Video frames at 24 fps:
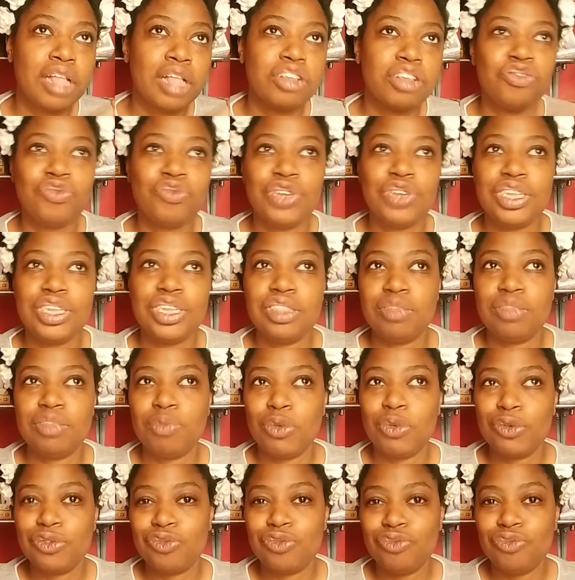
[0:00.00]
just read the
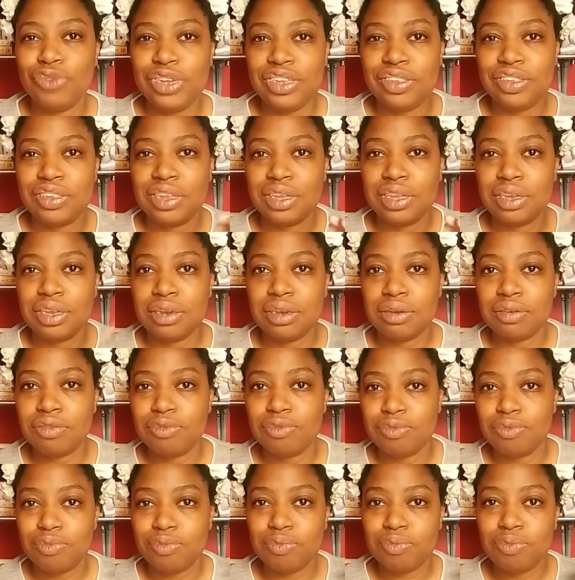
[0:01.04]
most recent
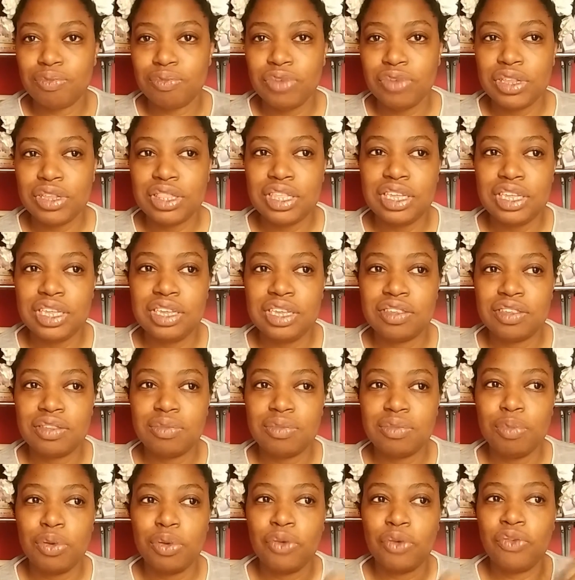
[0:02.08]
release
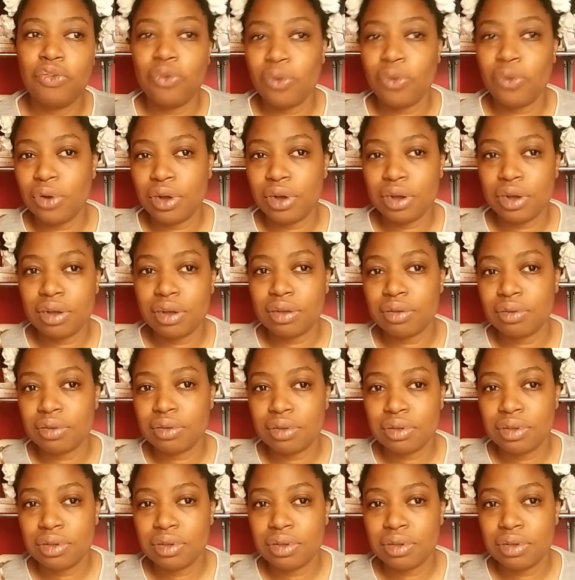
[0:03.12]
before